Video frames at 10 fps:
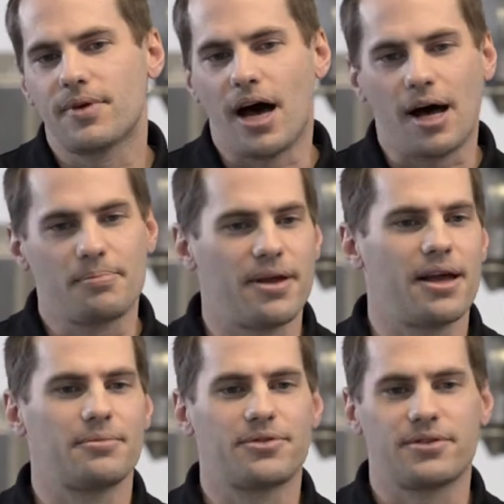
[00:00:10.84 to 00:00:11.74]
op
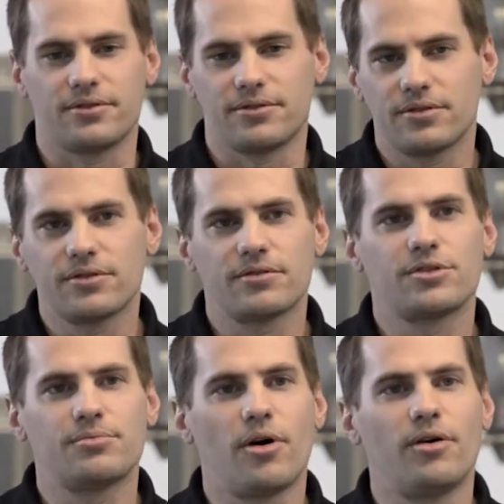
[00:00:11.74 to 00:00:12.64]
amps, and
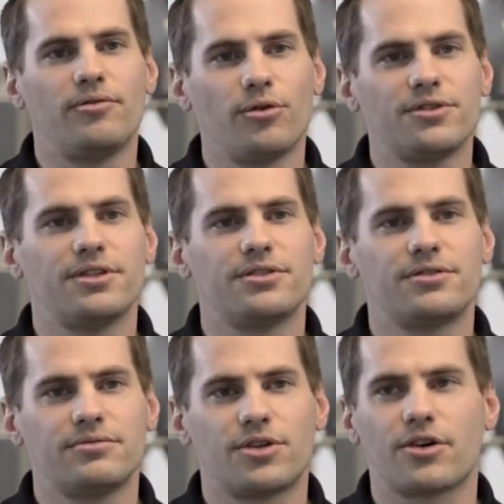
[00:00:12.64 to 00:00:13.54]
small
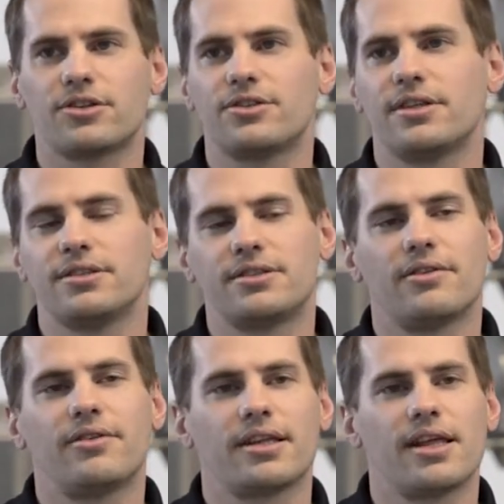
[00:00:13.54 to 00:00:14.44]
voltage circuitry and
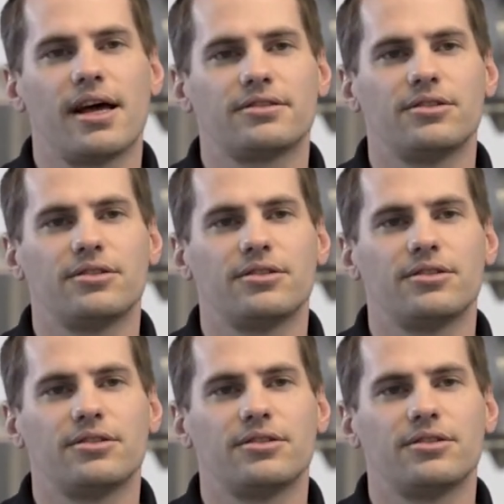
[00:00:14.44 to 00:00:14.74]
stuff like that.